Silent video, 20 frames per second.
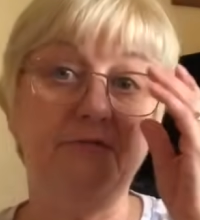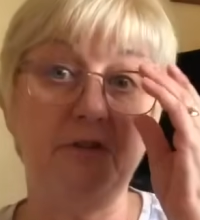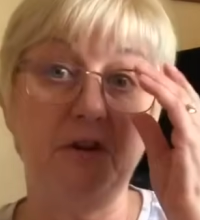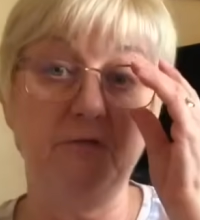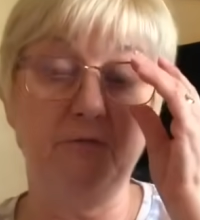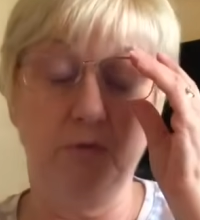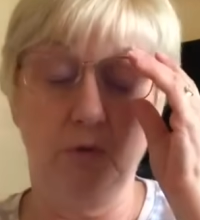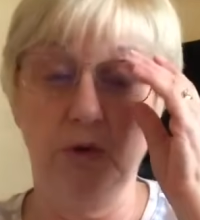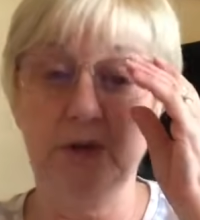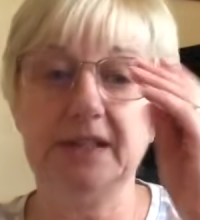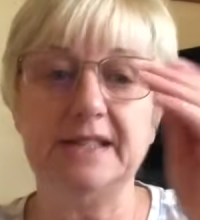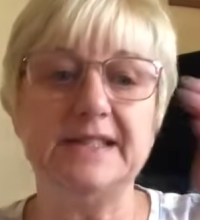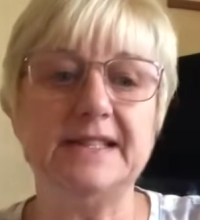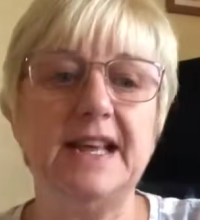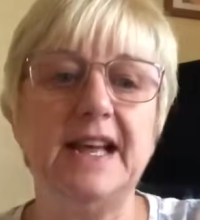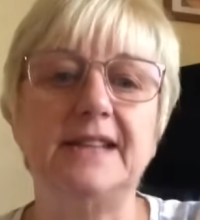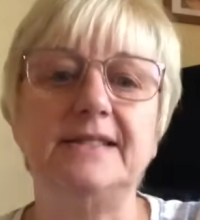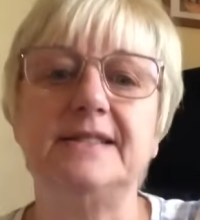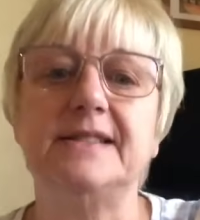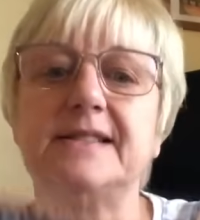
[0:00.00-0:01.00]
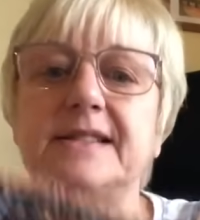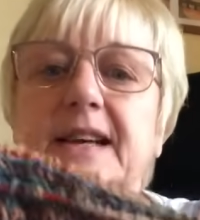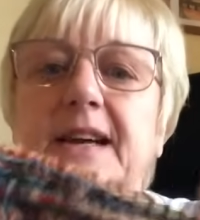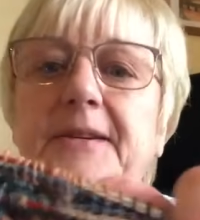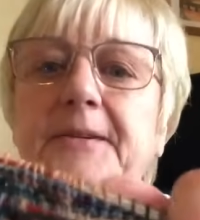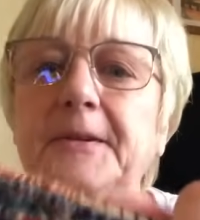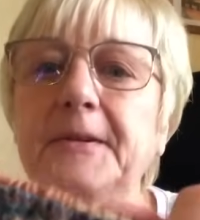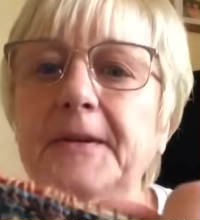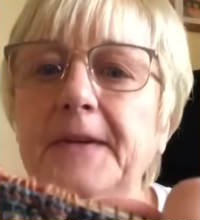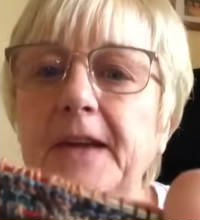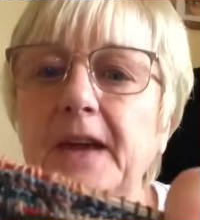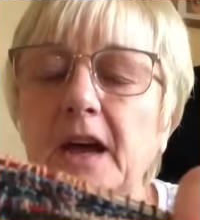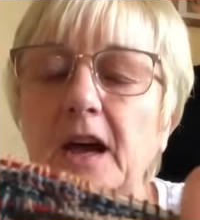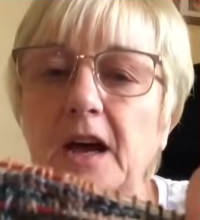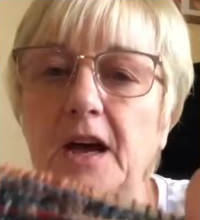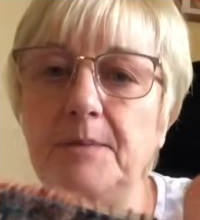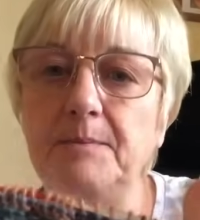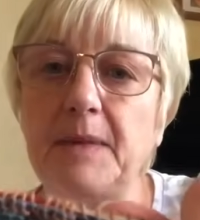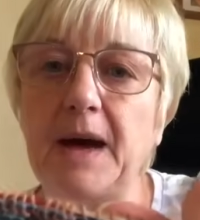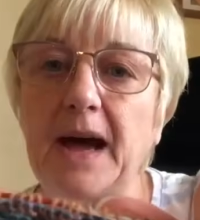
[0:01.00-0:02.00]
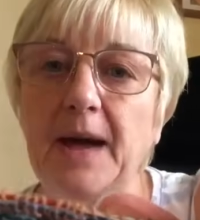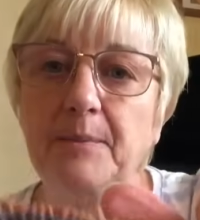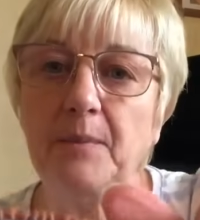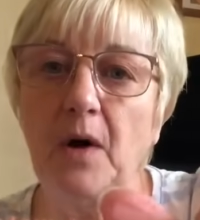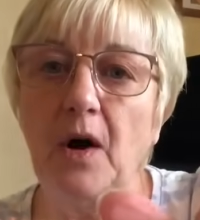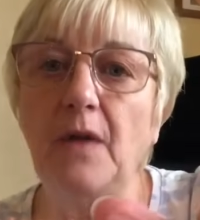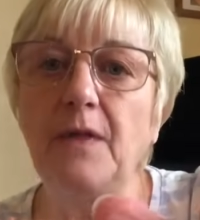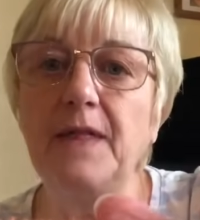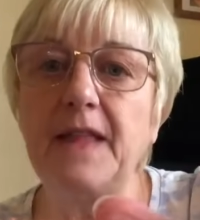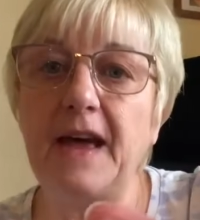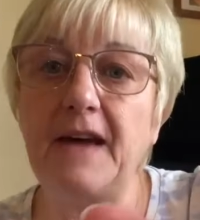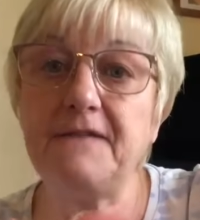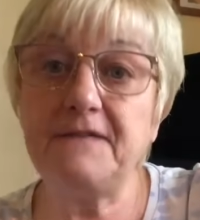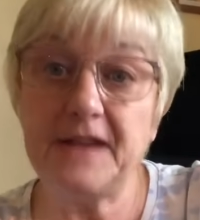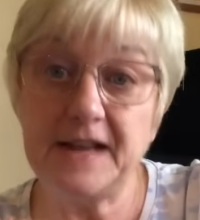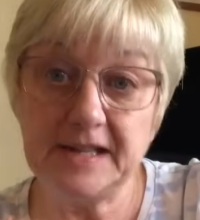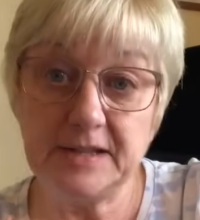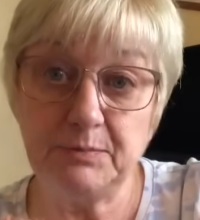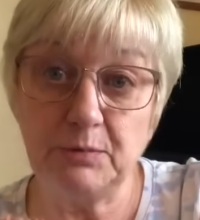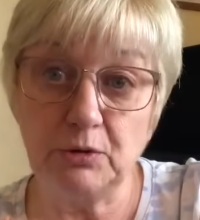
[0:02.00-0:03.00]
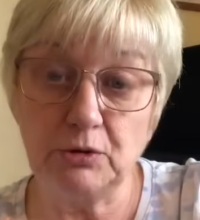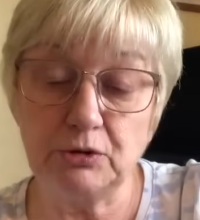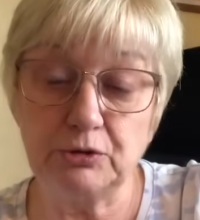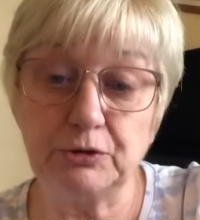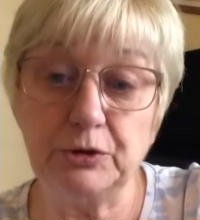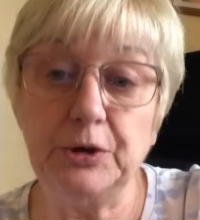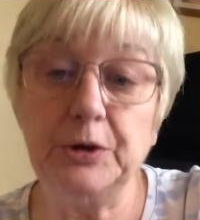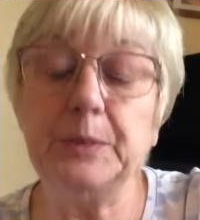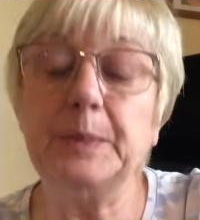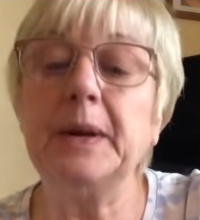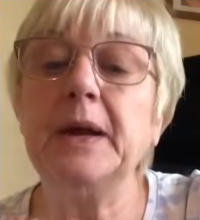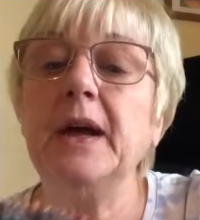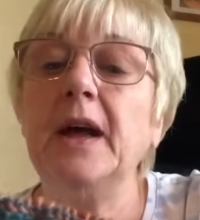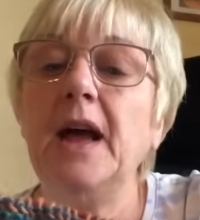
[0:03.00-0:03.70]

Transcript: of Wool is the Answer. I'm on their Facebook group.